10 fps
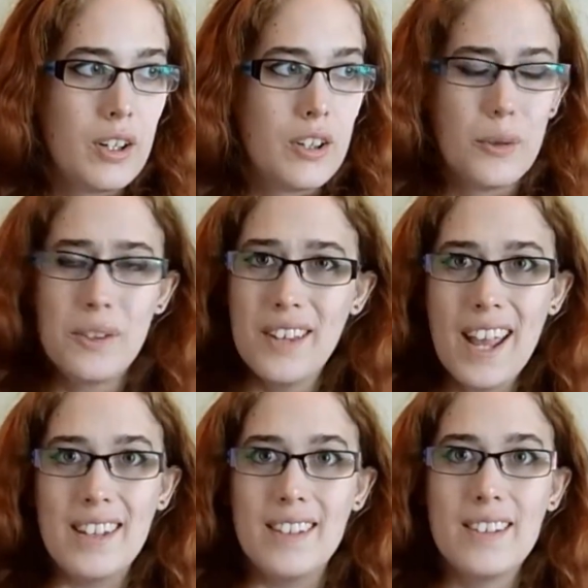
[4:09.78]
to a
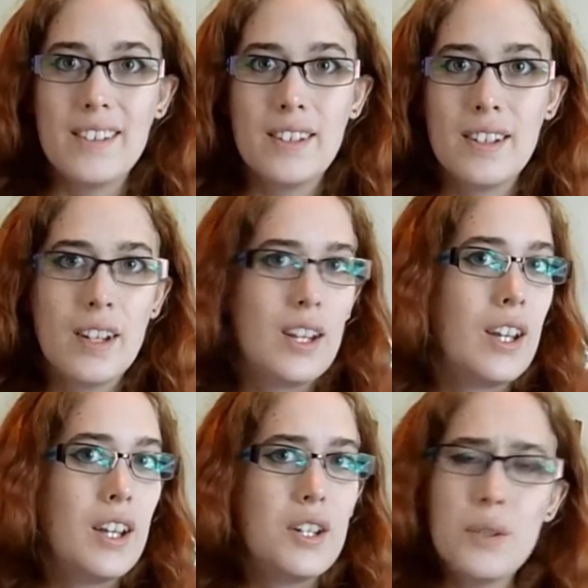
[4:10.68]
sense,
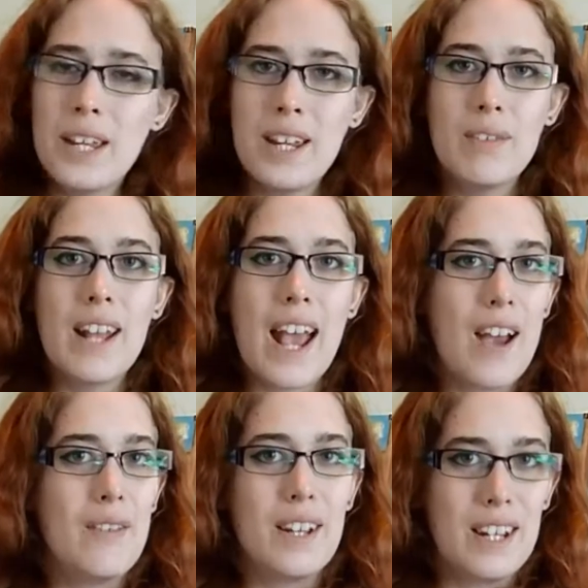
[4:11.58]
do they even
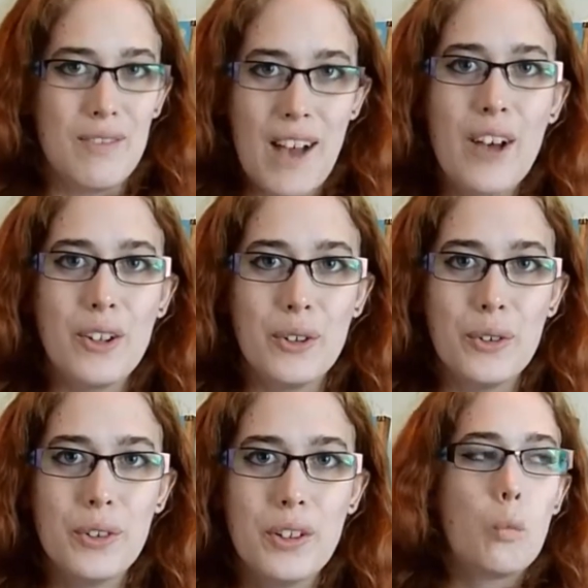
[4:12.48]
have any value?
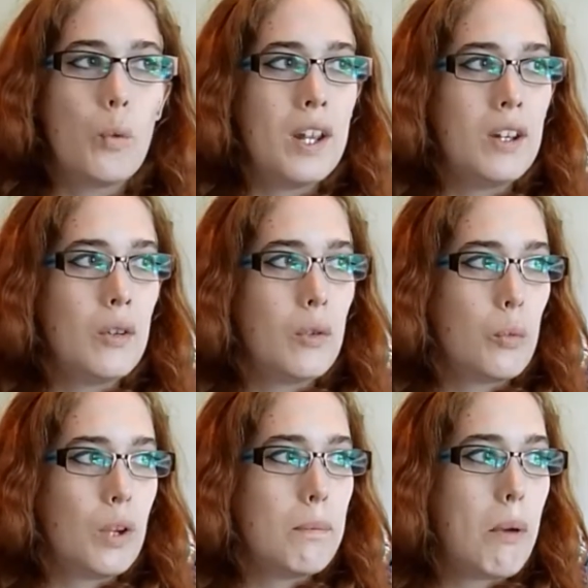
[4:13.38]
When
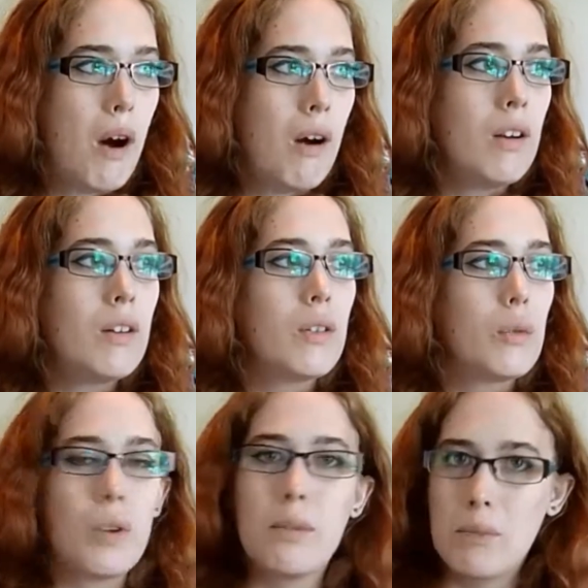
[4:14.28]
we part
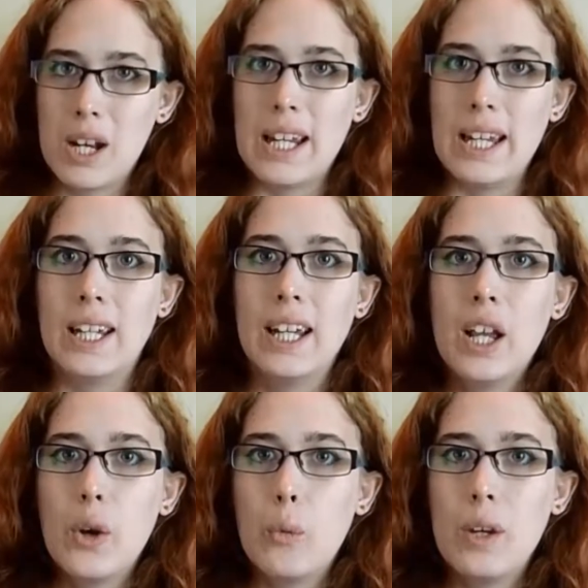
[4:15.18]
with money,
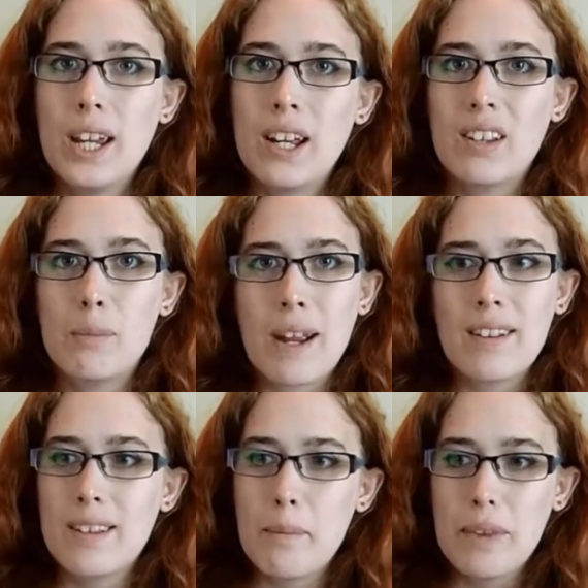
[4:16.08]
we expect
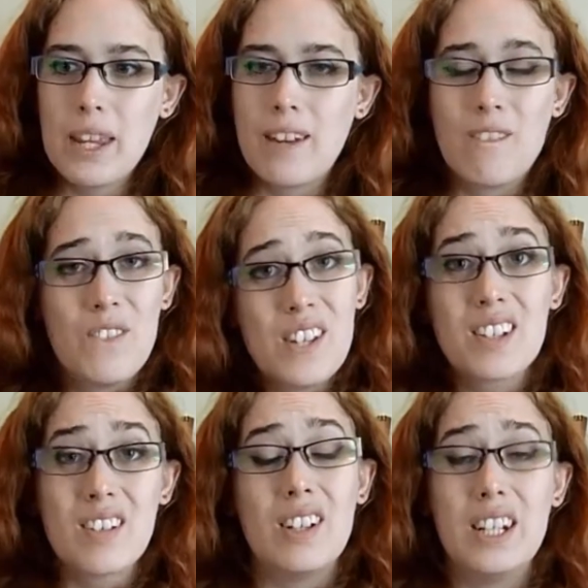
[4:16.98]
something
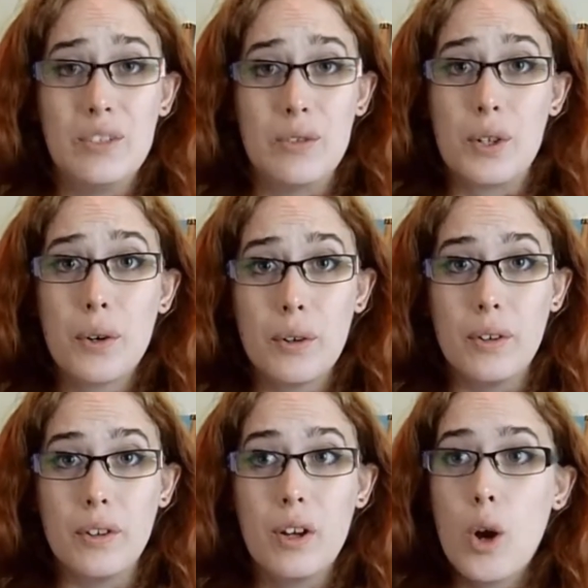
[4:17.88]
physical in return,
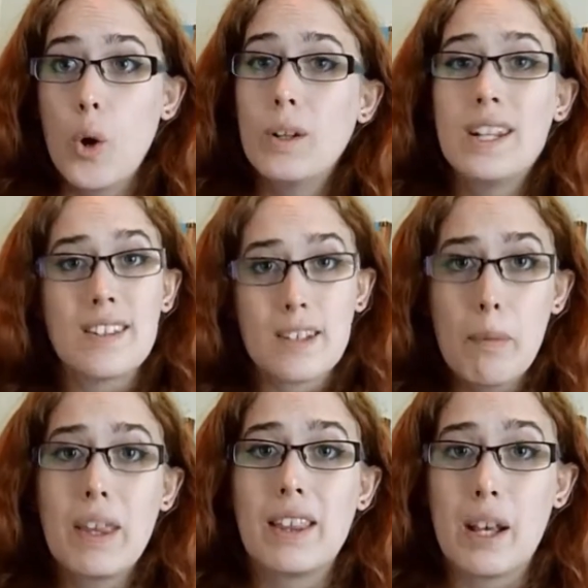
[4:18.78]
or at least
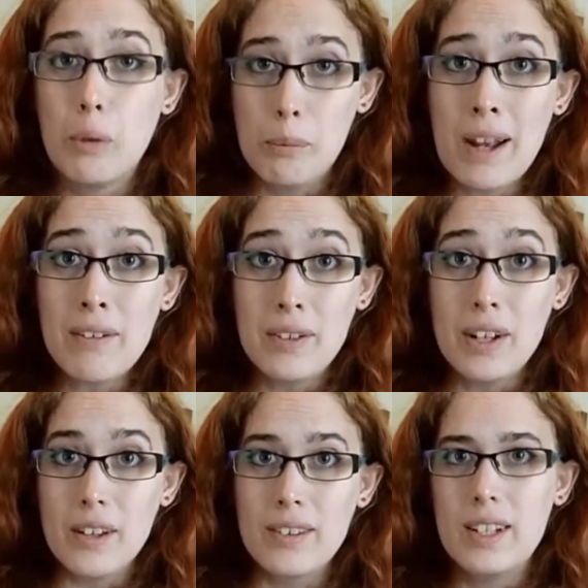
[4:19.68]
something that will benefit
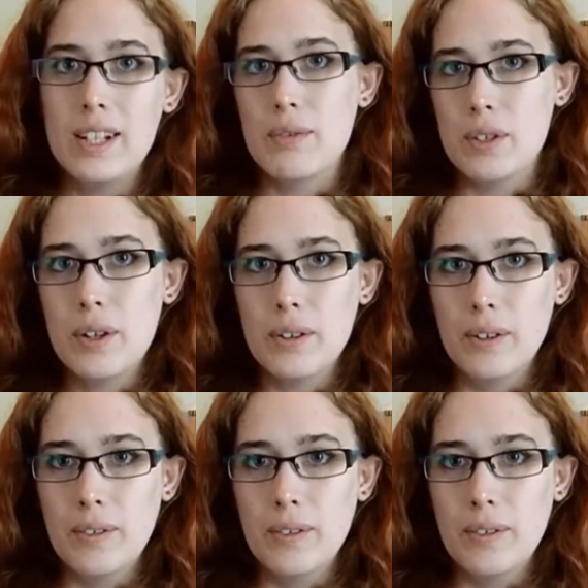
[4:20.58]
us in return.